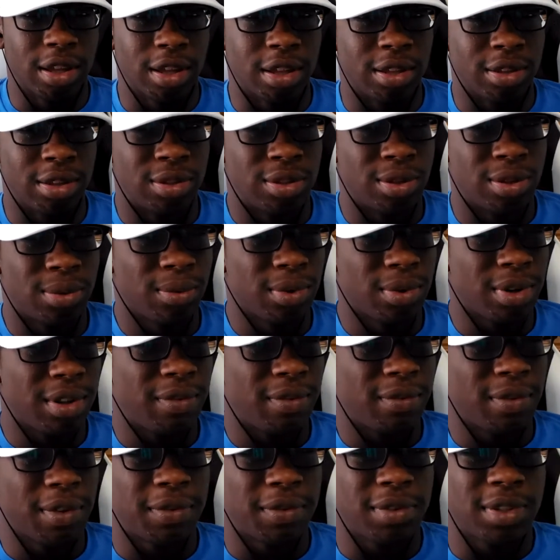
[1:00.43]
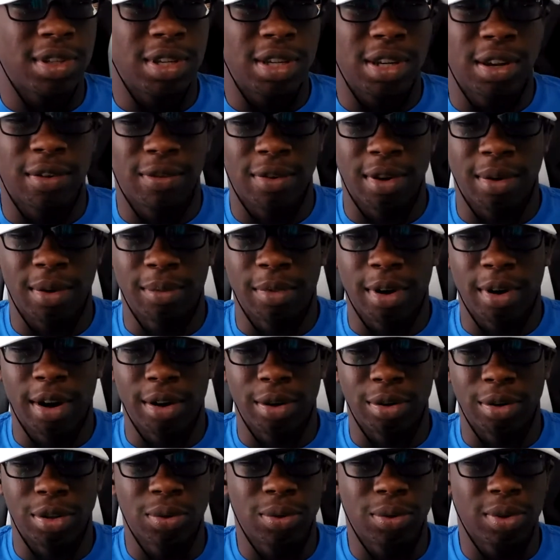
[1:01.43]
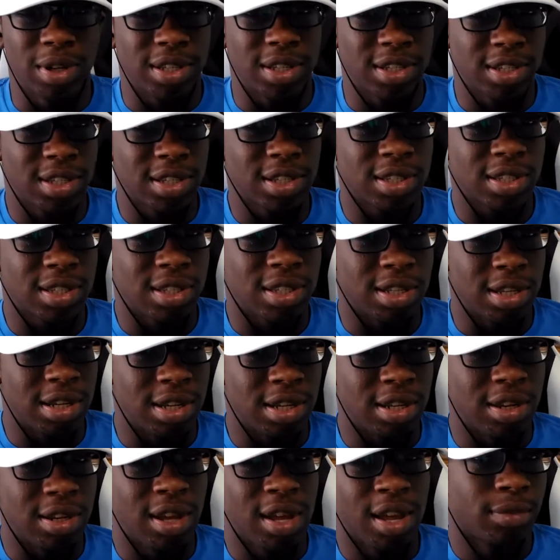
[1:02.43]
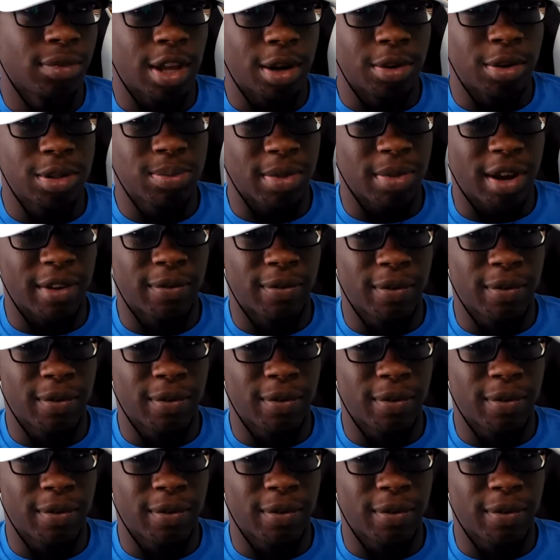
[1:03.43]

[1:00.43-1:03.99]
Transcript: in 2015 if I'm right or 2016. That was my